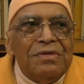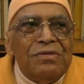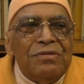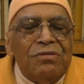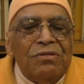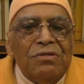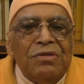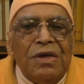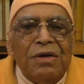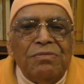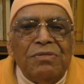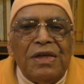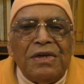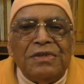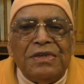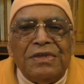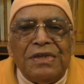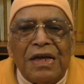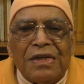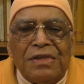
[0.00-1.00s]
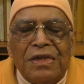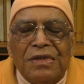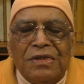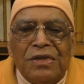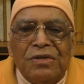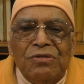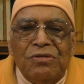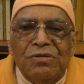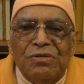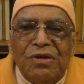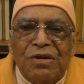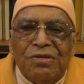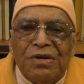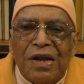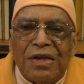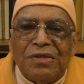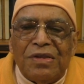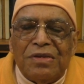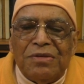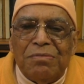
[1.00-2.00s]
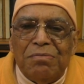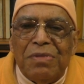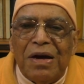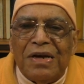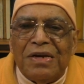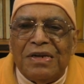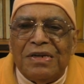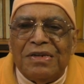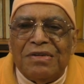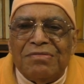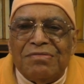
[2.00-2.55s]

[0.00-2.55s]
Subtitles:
To them there is nothing good or nothing bad.